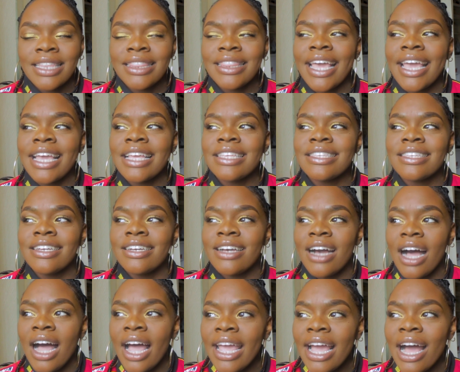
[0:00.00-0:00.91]
There is a
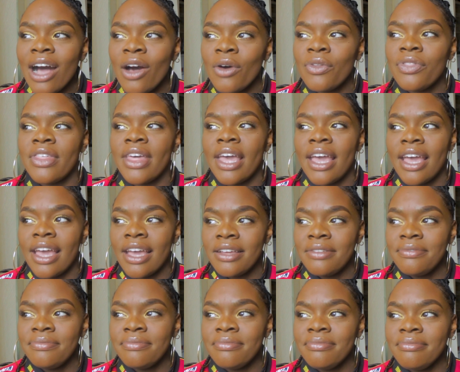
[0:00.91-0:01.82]
guy out
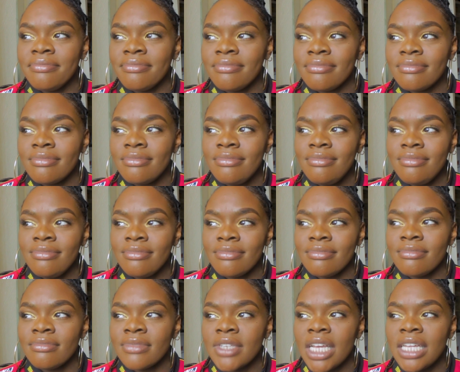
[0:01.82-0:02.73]
there
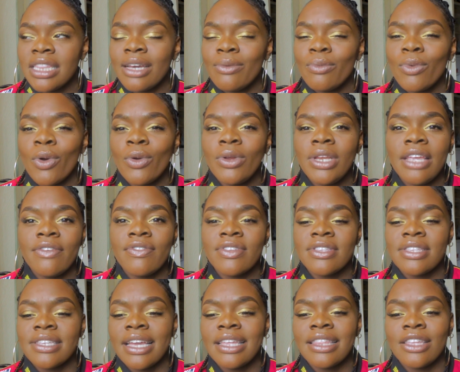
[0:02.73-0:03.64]
that won't
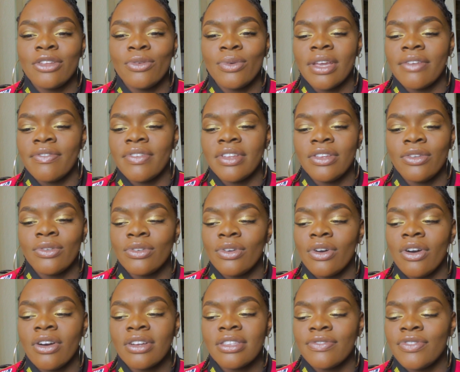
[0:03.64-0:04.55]
even say that
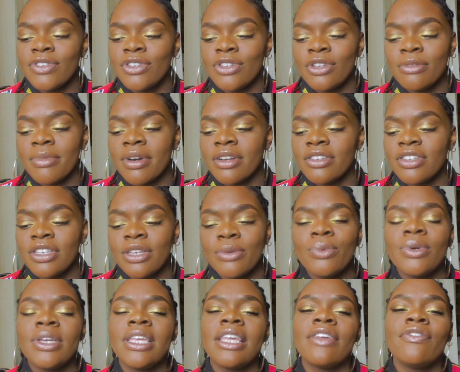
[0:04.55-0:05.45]
you're asking for too much. He
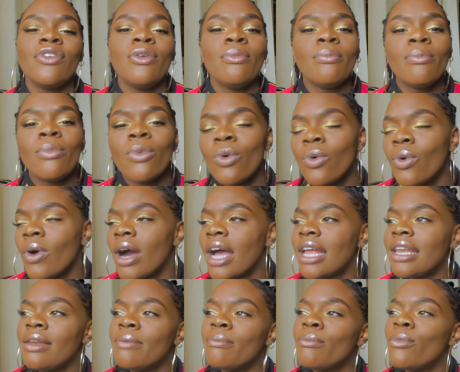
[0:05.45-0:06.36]
will give you more
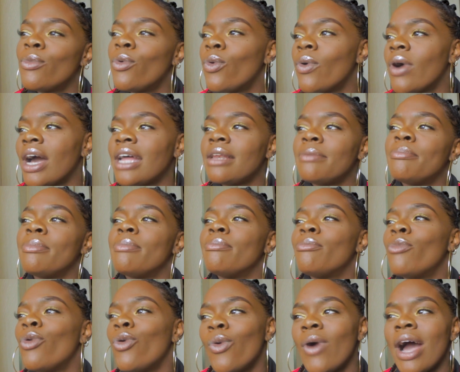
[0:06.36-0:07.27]
and more and
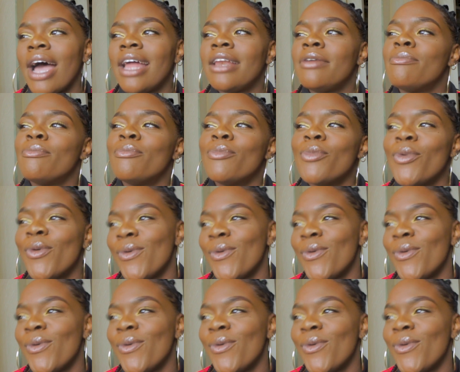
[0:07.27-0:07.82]
more and